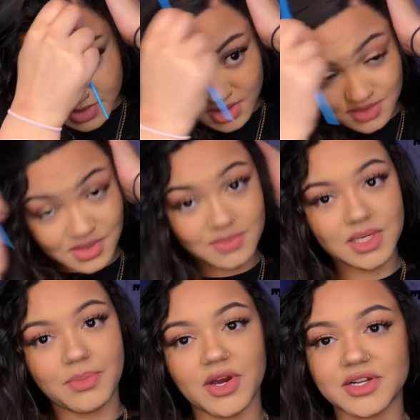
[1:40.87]
Sometimes
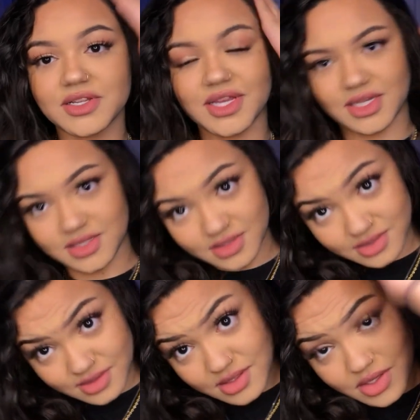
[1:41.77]
I part it like
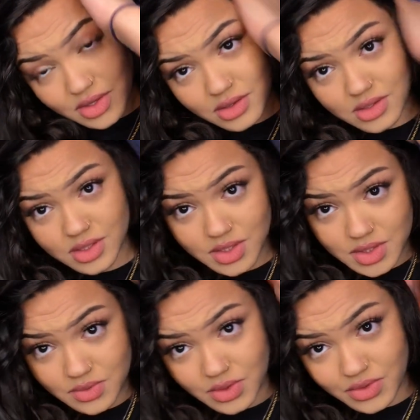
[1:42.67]

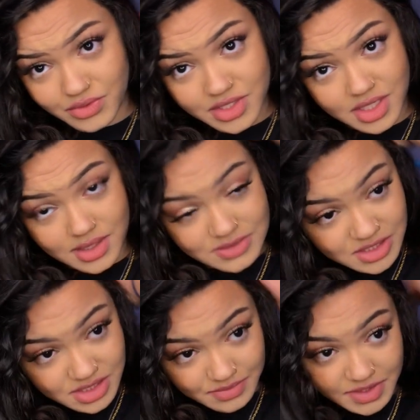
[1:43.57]
2 to 3 times
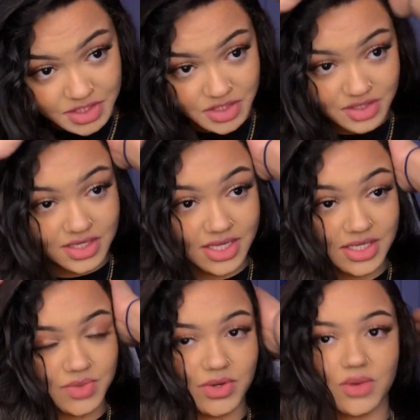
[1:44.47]
just to make sure that
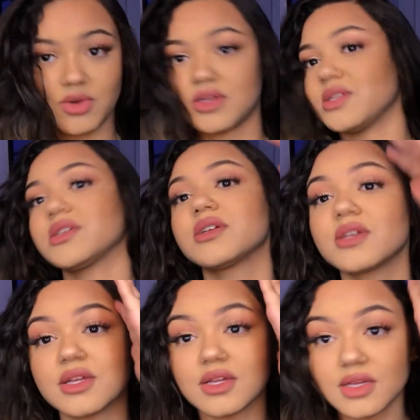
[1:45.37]
it's where I want it.
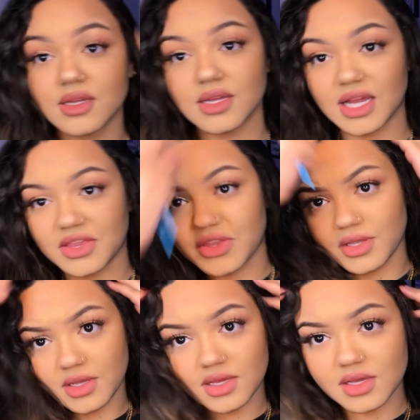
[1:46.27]
I
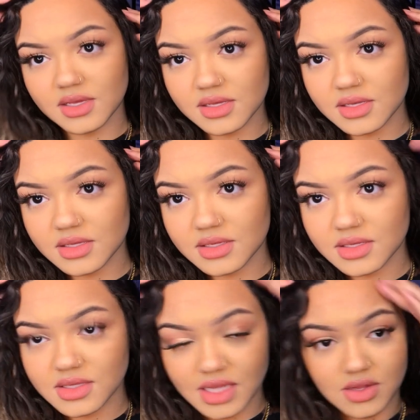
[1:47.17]
think
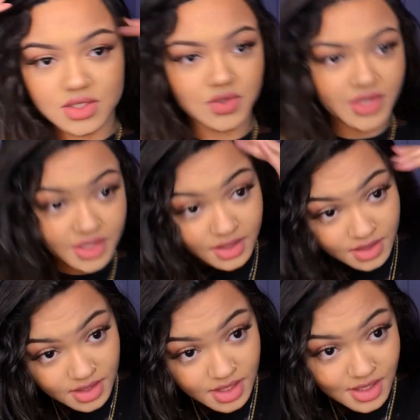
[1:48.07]
that looks okay.
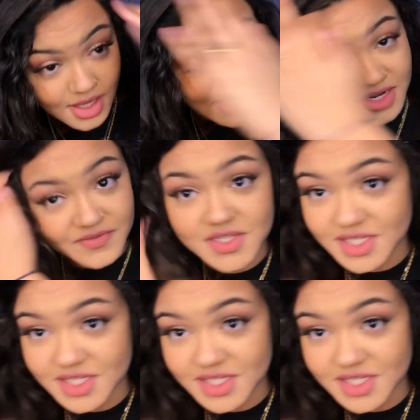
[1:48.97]
And if you